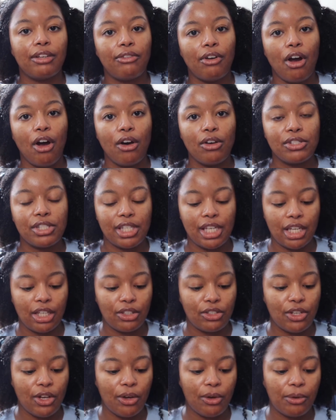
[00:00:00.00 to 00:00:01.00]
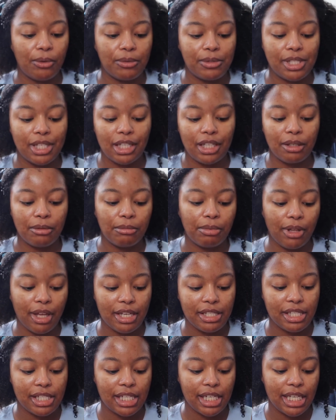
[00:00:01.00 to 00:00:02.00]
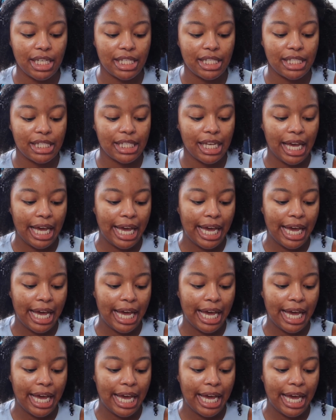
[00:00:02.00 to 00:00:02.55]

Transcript: for all skin tones and complexions.